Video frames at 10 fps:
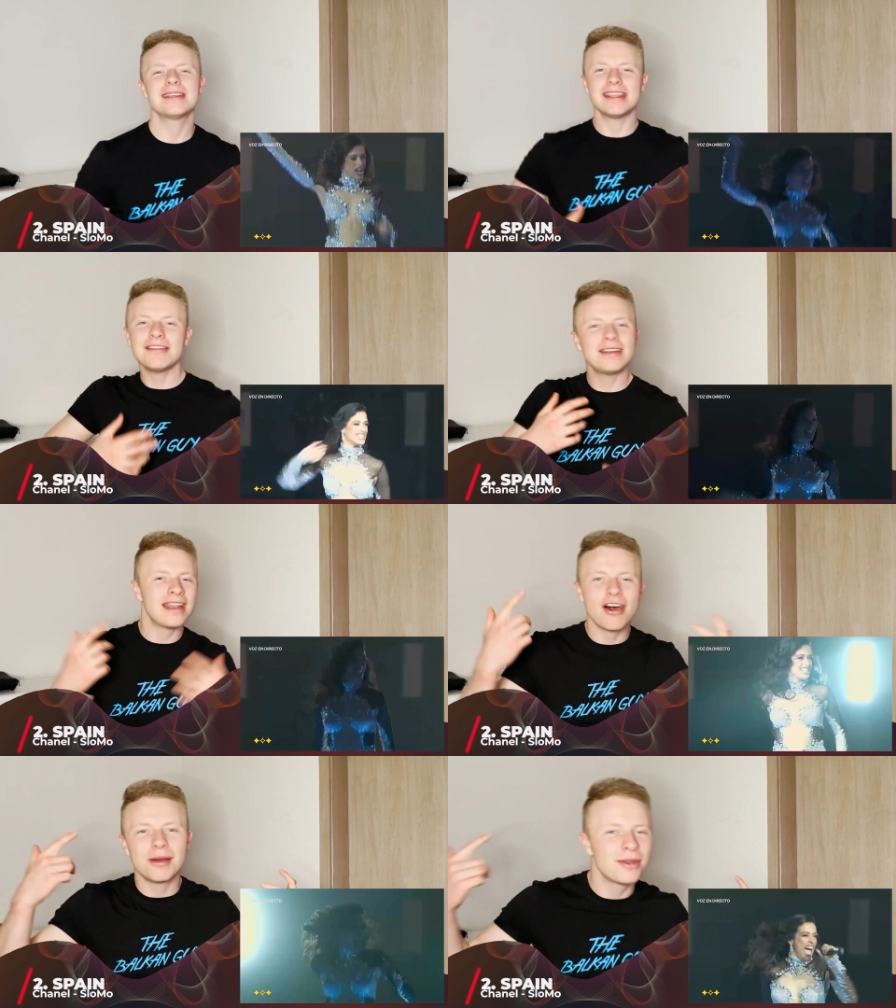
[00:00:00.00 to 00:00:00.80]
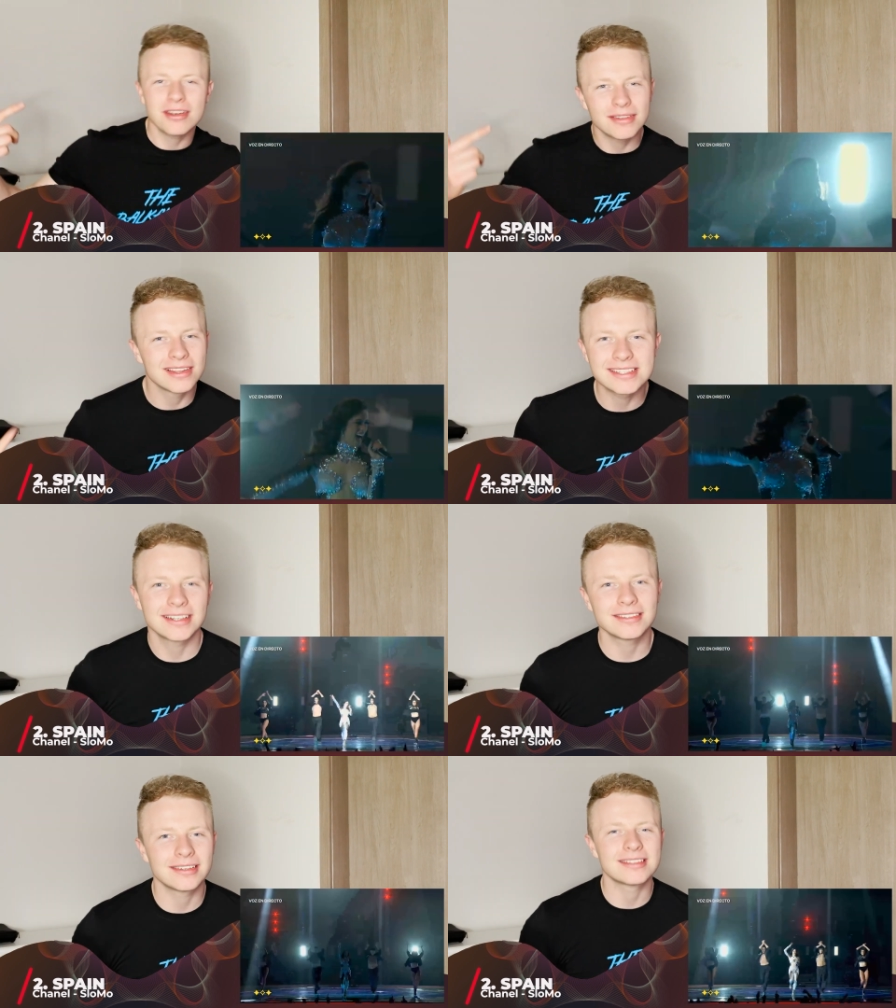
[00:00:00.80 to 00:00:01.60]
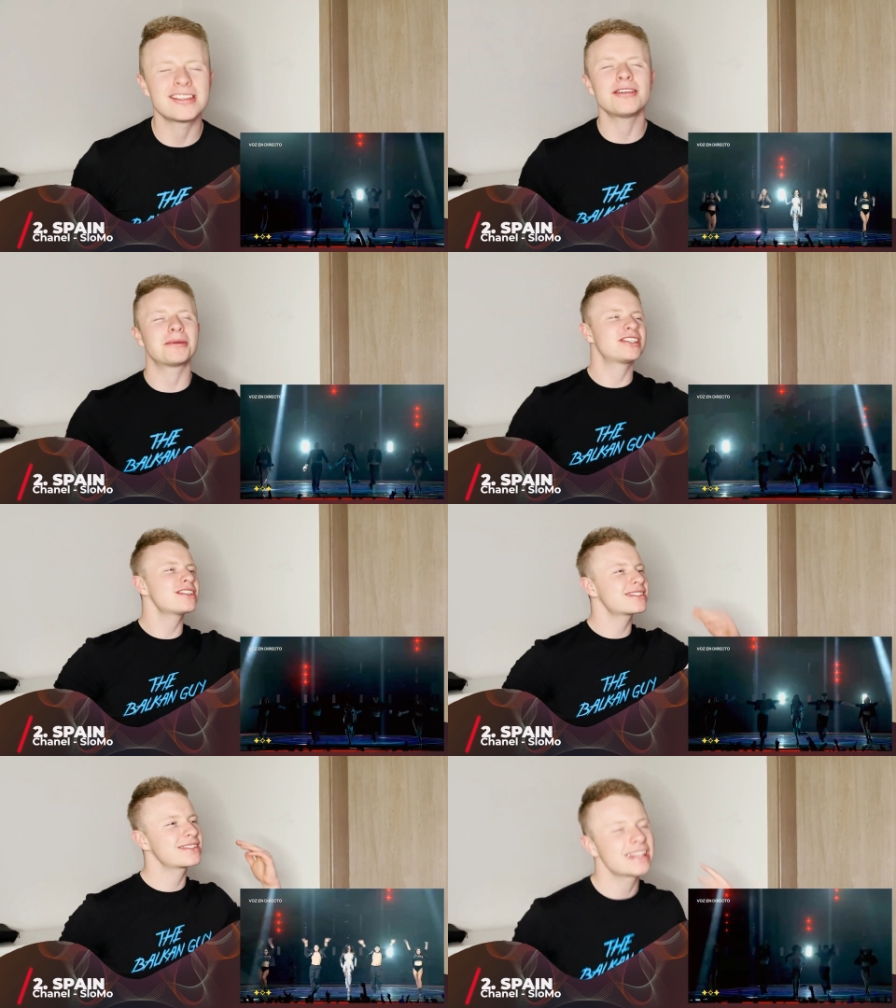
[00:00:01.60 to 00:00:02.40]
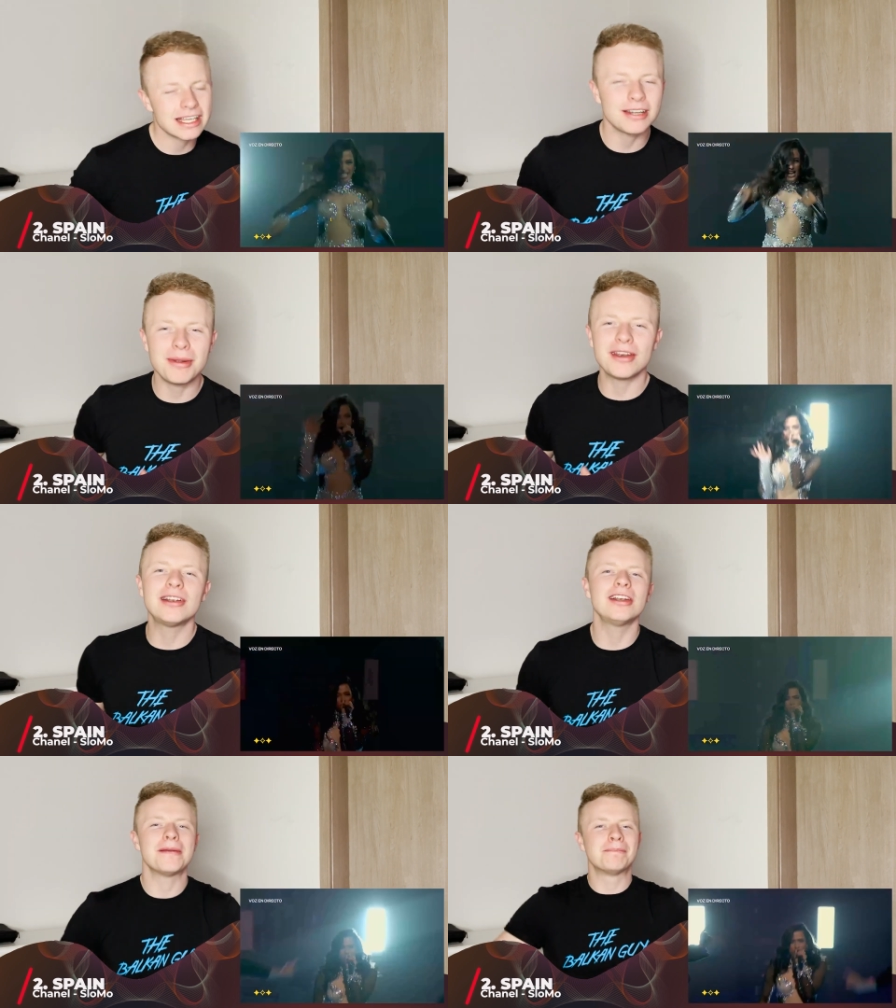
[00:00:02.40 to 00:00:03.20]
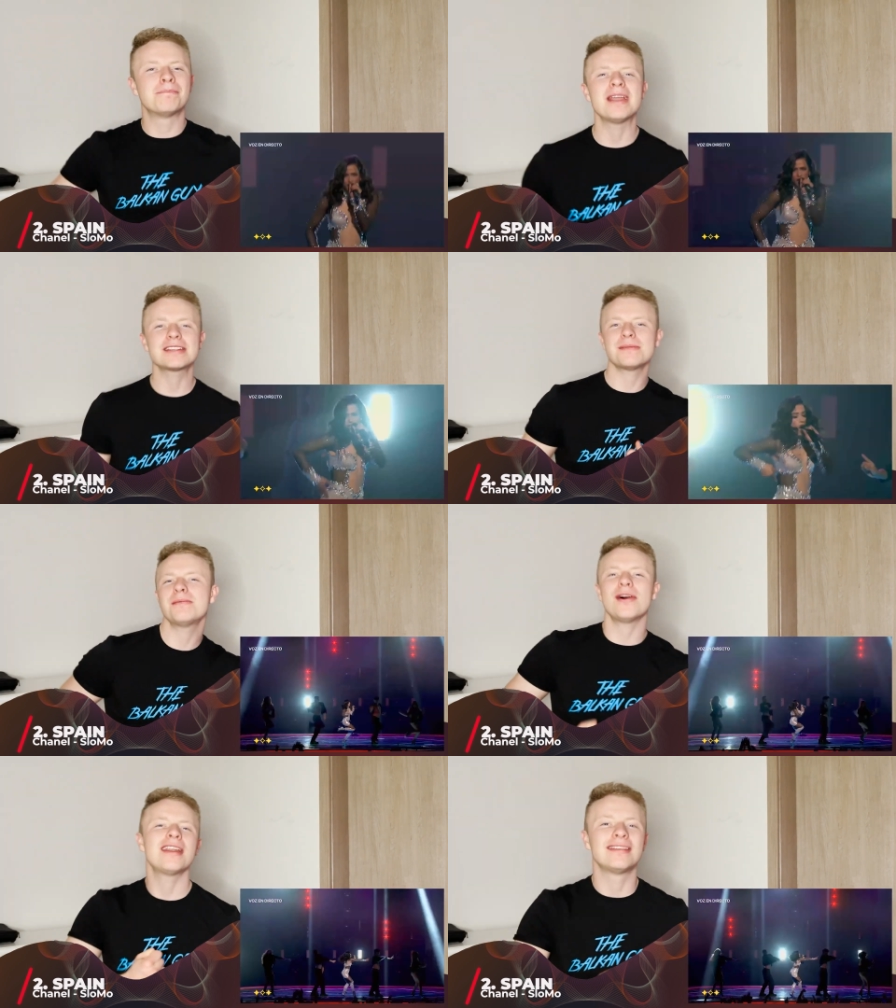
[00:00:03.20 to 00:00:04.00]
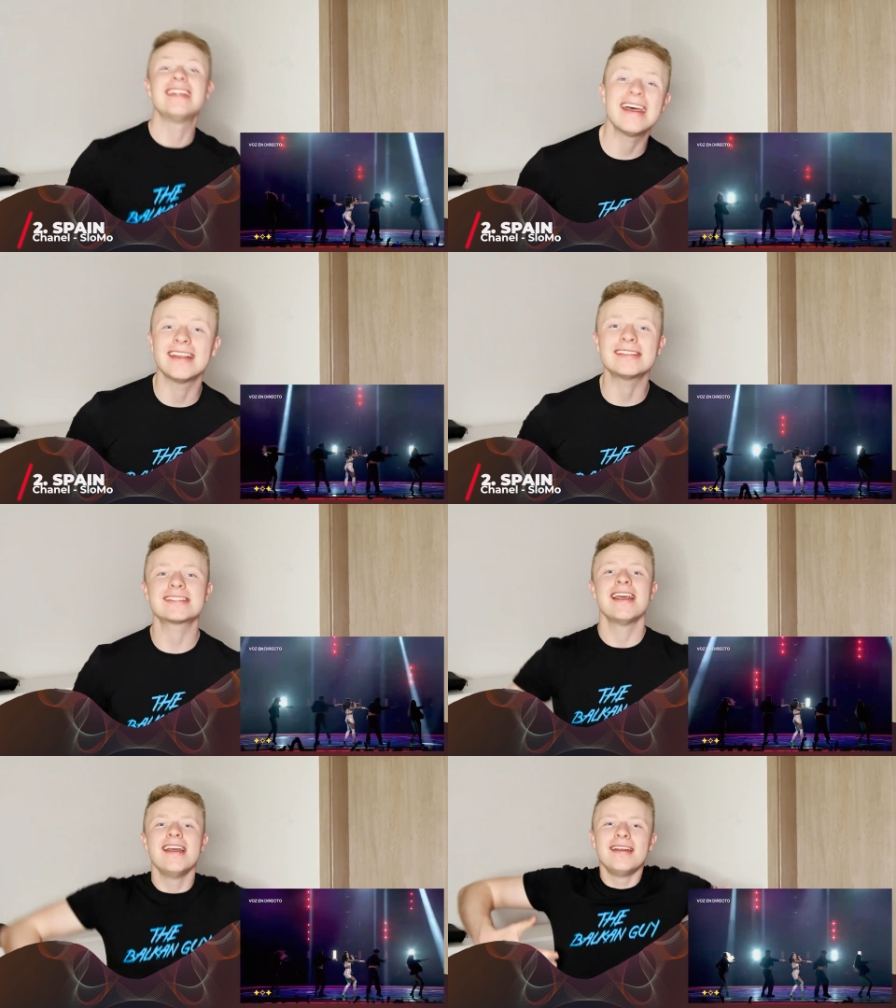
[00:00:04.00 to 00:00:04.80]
me, even now I'm not even listening to the song, but just thinking about her, it makes me want to dance.